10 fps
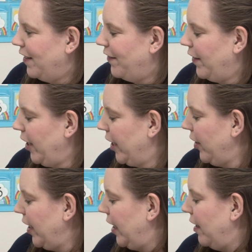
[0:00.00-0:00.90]
Very
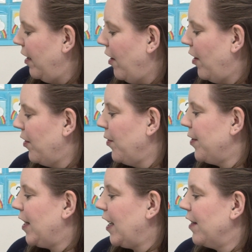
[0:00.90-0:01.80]
good. Are
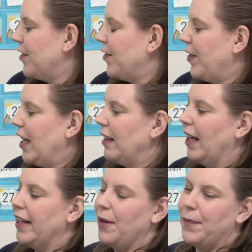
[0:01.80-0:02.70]
those things, do they
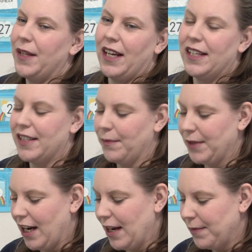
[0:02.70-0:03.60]
light up the night
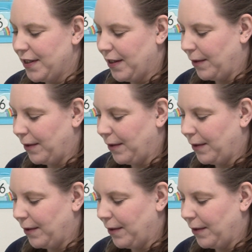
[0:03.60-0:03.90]
sometimes?